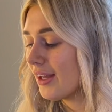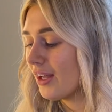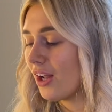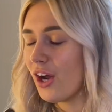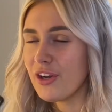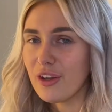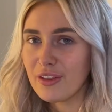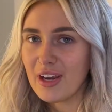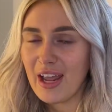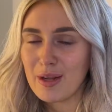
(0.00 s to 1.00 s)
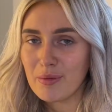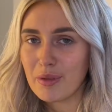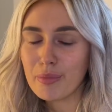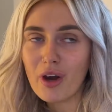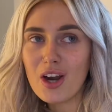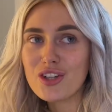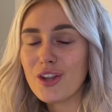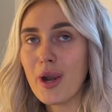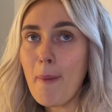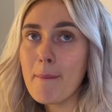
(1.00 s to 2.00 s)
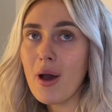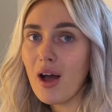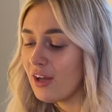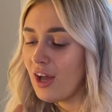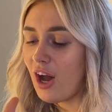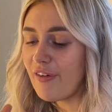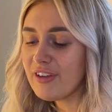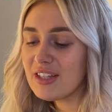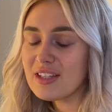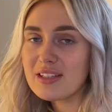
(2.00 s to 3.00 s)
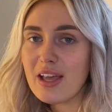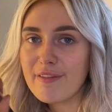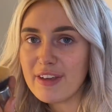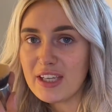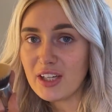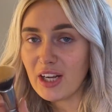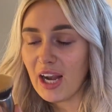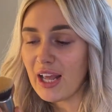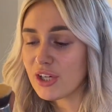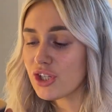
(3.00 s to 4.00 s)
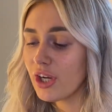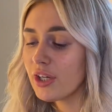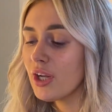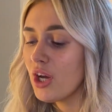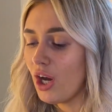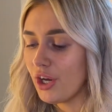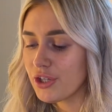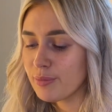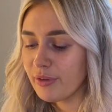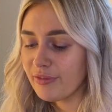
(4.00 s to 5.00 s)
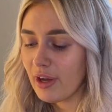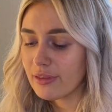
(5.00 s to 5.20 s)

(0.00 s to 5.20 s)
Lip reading: Like, I know the name of the brush, the number. I think this is their vegan collection. I just preferred the